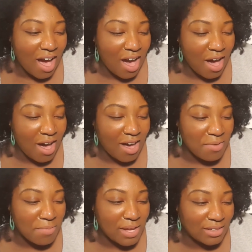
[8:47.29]

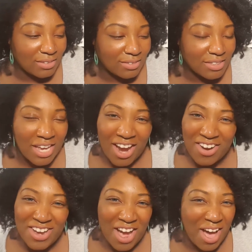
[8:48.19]
Um,
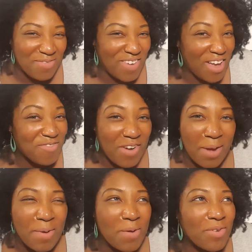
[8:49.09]
carry out my
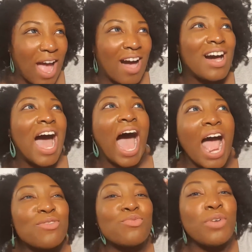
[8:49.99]
Rainbow Rowell.
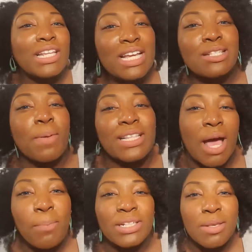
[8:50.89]
I really expect
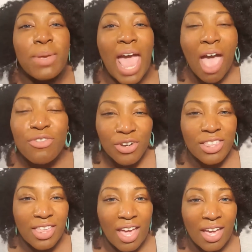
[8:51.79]
that book to be
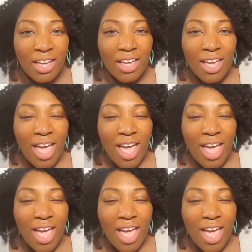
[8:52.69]
everything.